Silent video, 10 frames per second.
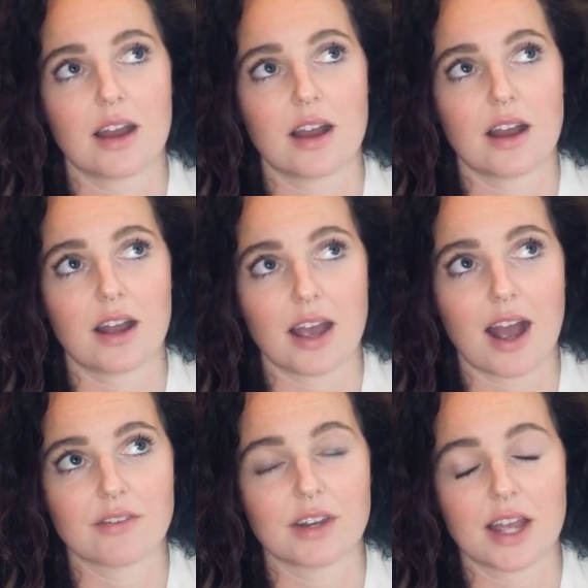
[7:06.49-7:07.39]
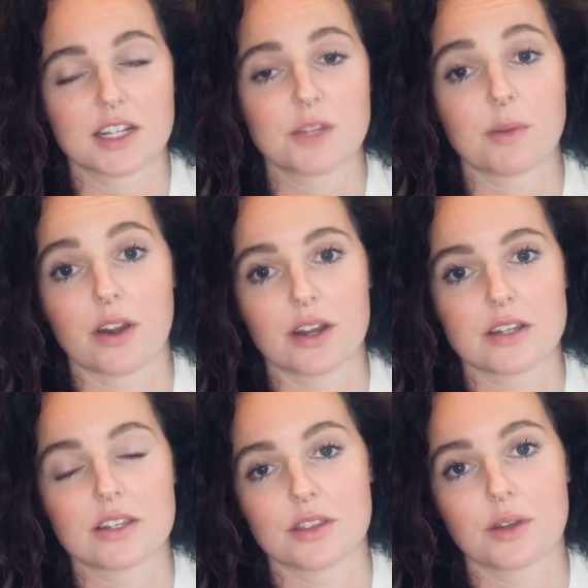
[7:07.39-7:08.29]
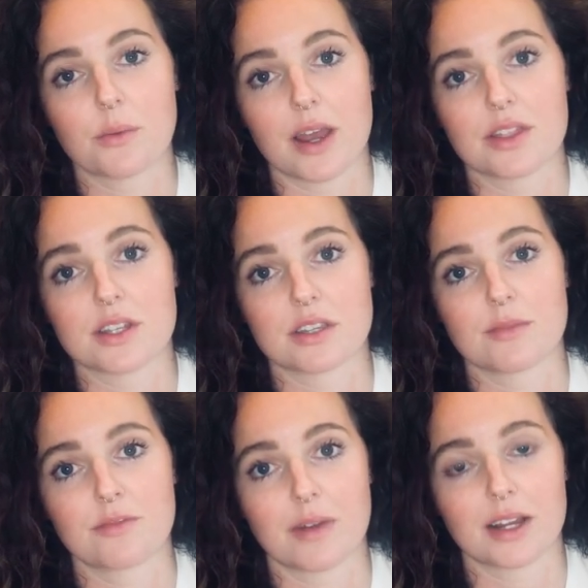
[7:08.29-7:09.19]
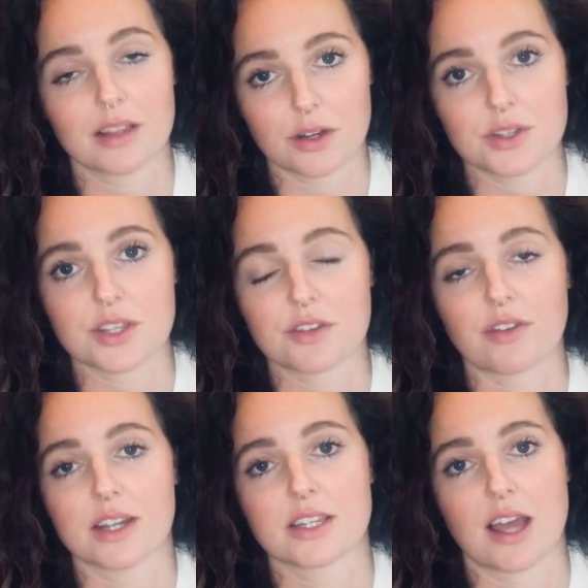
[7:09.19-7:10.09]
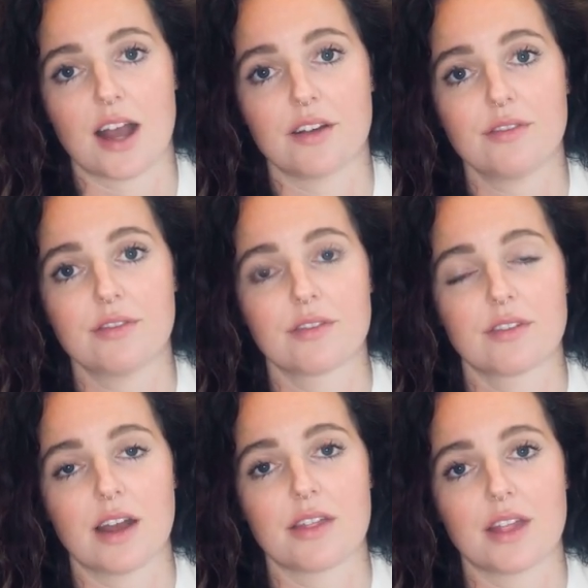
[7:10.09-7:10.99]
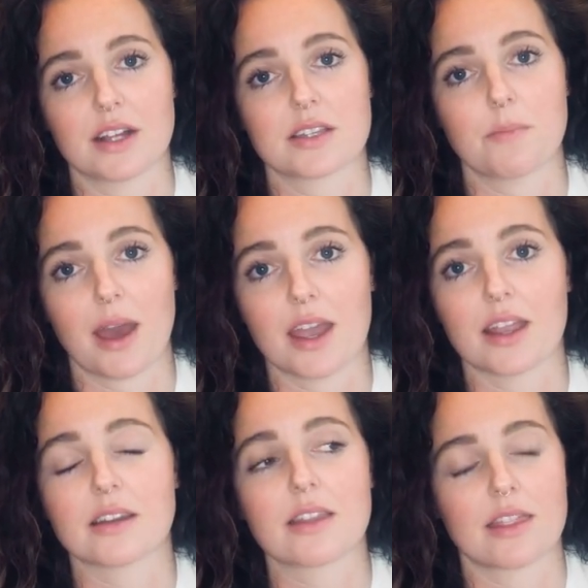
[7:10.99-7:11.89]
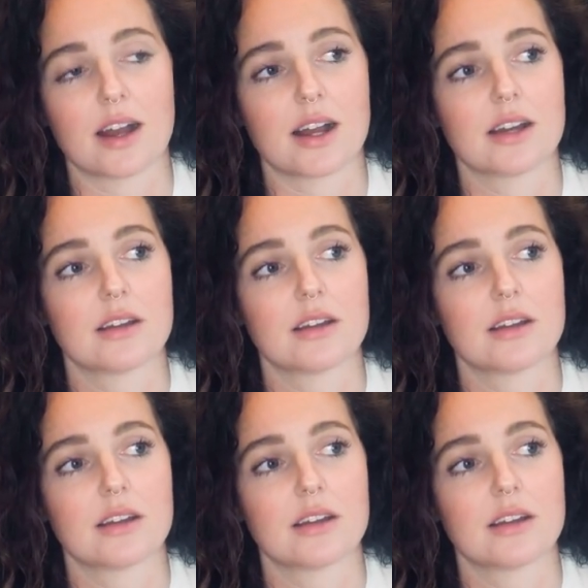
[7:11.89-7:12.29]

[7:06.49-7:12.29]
I haven't experienced in the way that some of my closest friends have, and that's a pain that